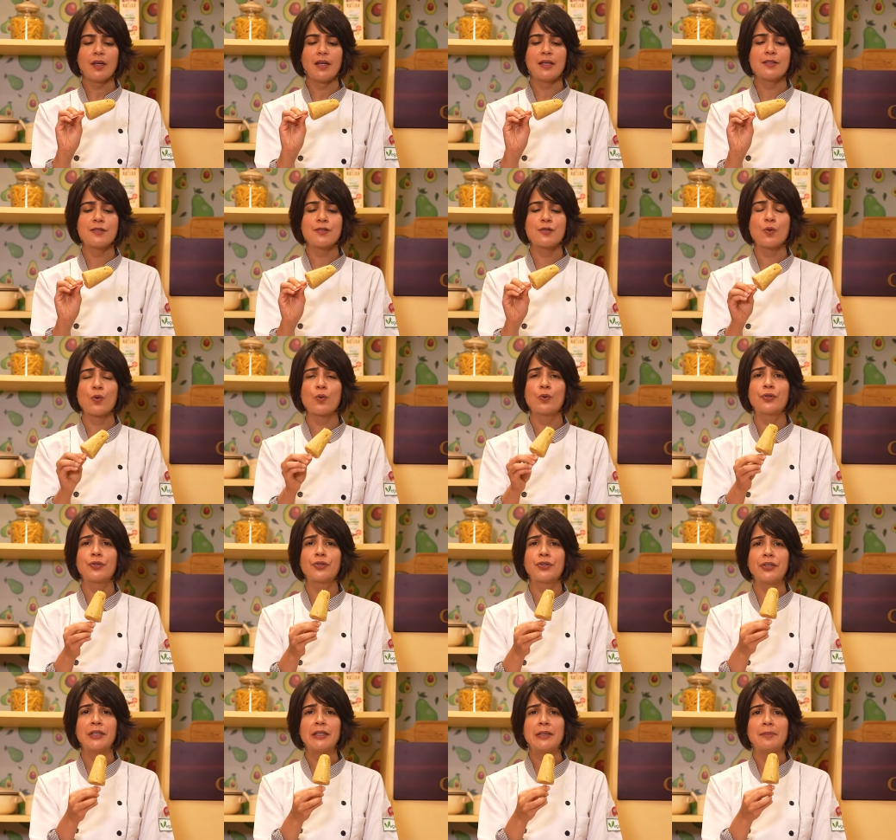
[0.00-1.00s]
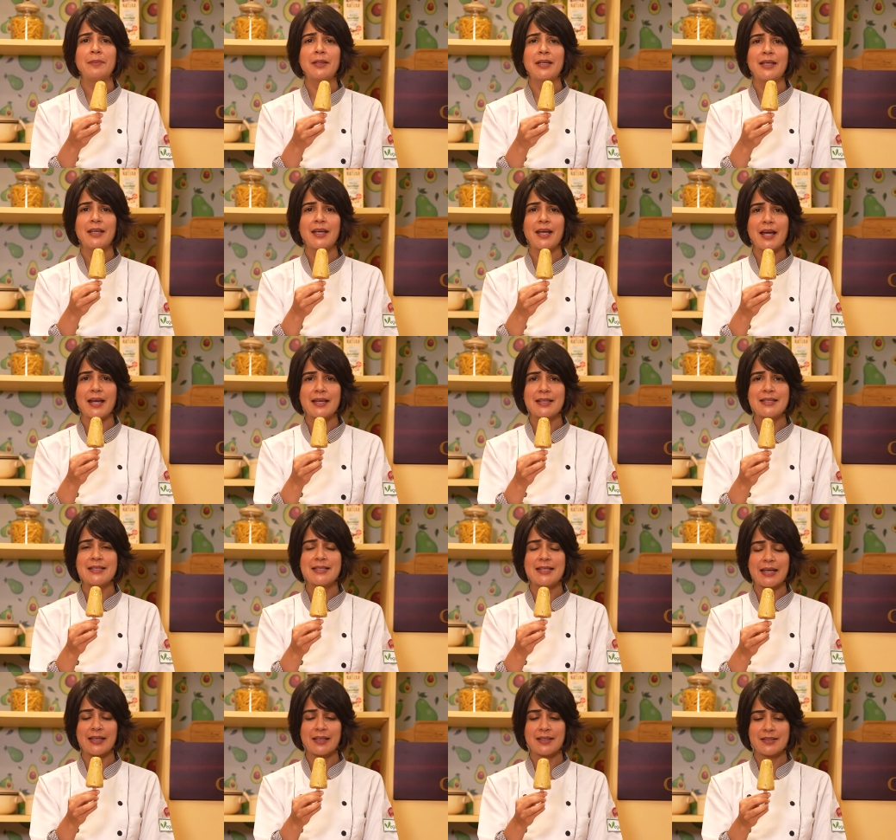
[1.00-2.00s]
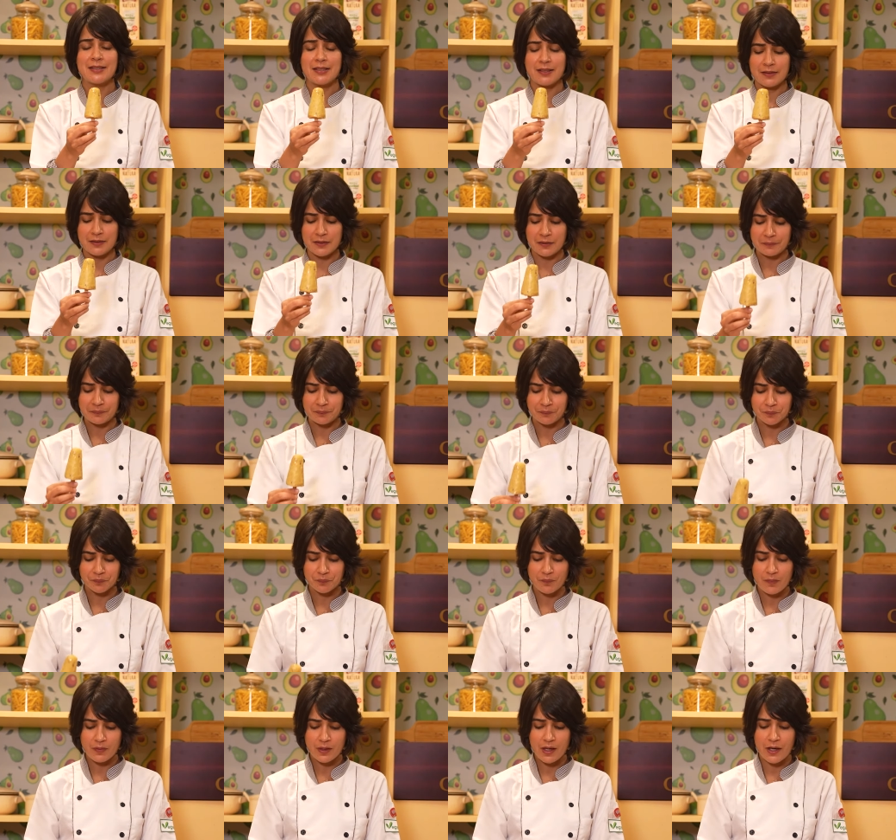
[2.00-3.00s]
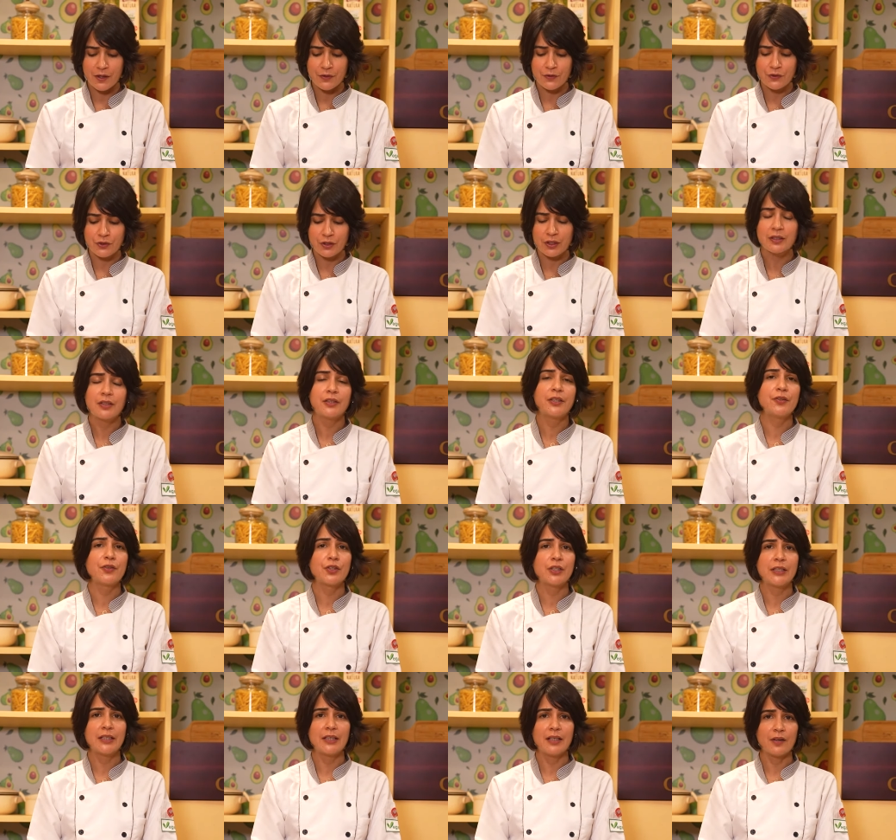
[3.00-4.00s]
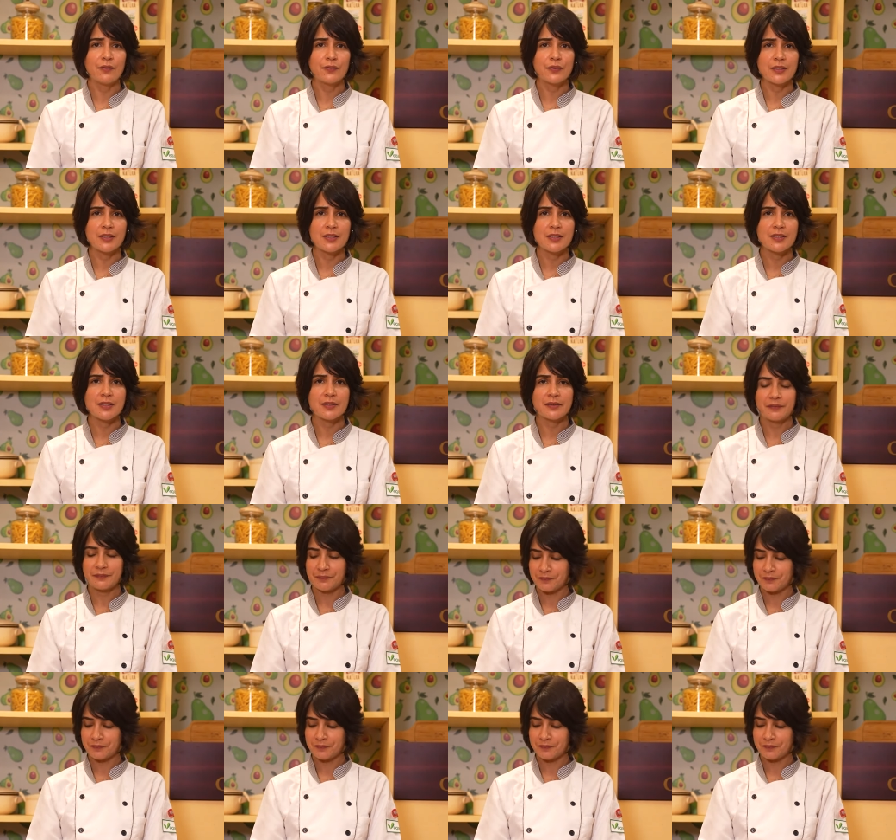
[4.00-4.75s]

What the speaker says: It's so creamy and decadent. I really love this.